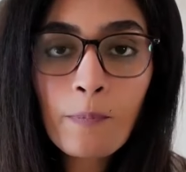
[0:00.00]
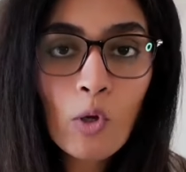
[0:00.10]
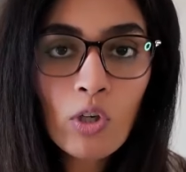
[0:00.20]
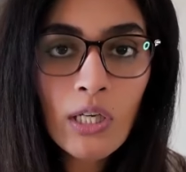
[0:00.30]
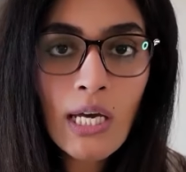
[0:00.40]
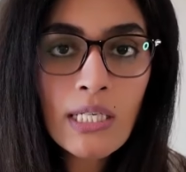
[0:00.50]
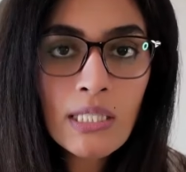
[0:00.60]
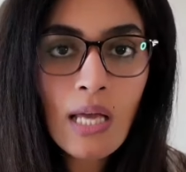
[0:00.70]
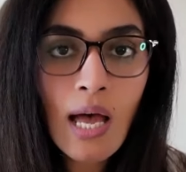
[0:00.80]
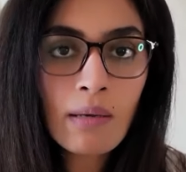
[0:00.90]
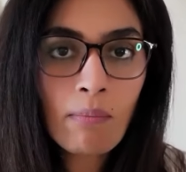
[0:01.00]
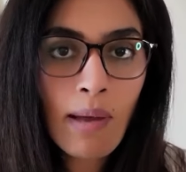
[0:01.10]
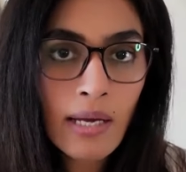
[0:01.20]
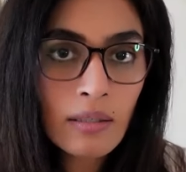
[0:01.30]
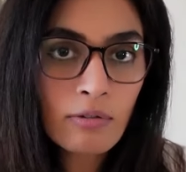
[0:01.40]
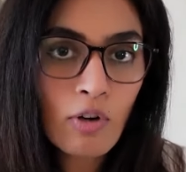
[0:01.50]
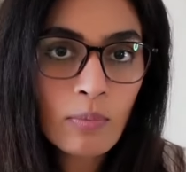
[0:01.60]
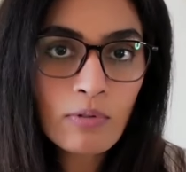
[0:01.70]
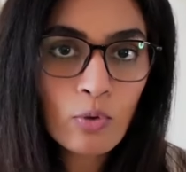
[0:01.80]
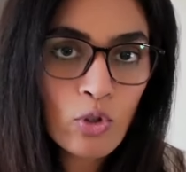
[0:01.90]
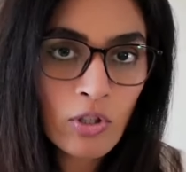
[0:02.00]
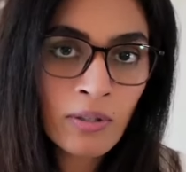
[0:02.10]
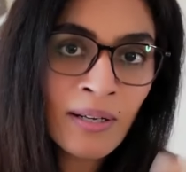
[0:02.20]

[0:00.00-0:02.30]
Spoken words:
okay, guys, I am back from the future.